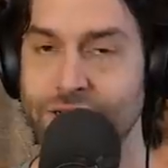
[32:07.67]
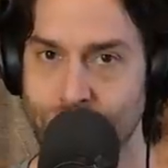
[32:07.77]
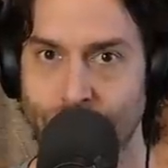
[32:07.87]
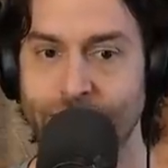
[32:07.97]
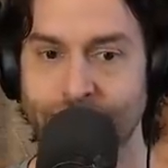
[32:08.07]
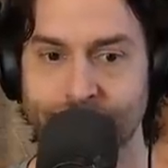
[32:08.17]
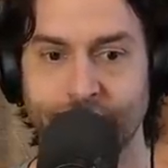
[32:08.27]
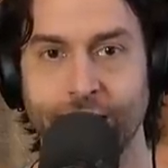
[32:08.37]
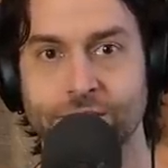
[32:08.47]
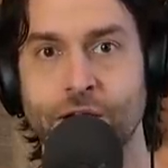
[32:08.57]
He's great on
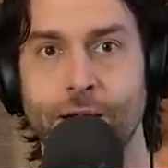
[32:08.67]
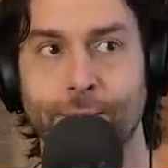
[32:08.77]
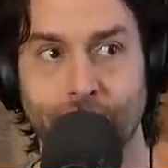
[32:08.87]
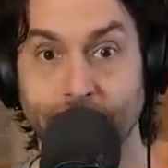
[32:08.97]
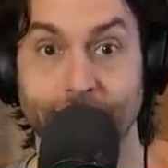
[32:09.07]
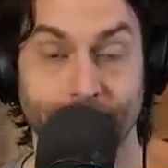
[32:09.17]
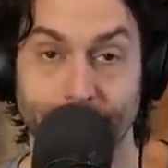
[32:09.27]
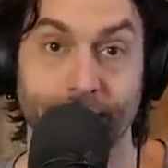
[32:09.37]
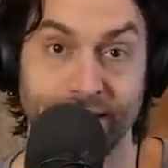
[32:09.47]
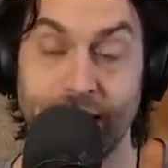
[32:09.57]
stage, but
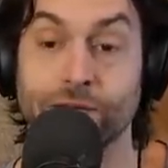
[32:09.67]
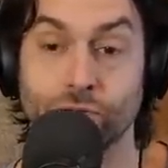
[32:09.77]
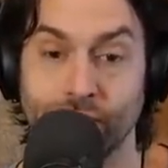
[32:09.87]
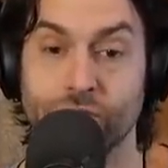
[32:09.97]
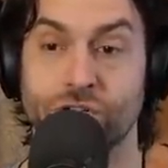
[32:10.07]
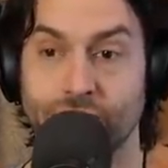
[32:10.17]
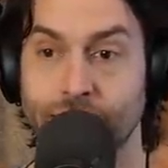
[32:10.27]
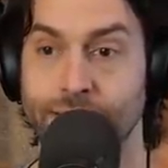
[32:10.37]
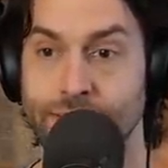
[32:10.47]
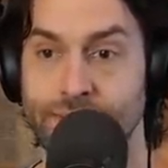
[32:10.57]
he's actually shitty,
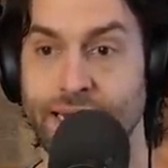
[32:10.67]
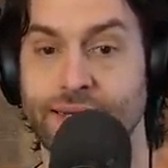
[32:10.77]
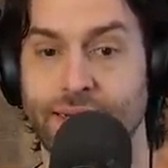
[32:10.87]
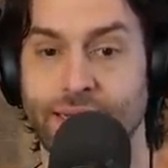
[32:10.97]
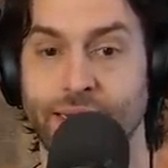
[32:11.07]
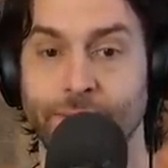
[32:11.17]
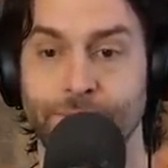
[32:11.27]
technically.